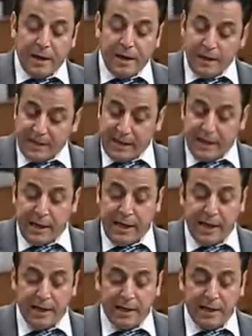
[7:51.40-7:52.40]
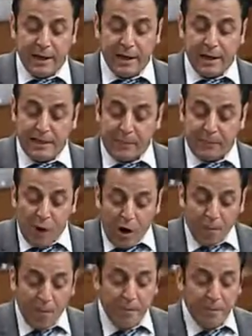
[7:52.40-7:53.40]
This indeed is a
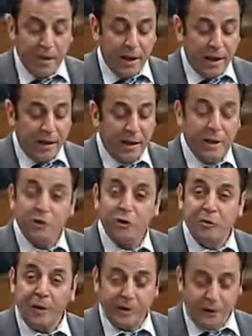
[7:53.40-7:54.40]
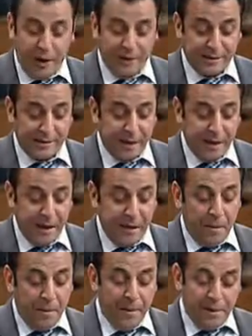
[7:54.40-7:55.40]
problem that should be addressed,
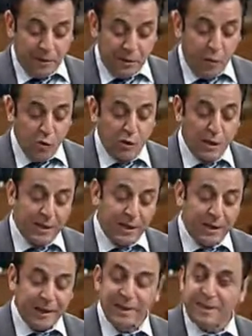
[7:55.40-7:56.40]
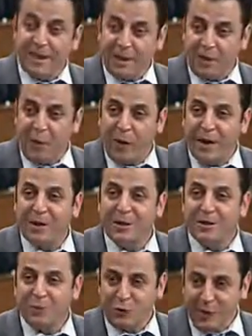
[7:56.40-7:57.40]
but this motion is not the way
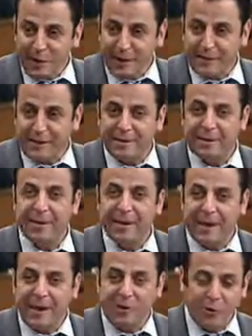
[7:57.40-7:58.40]
to address it. Thank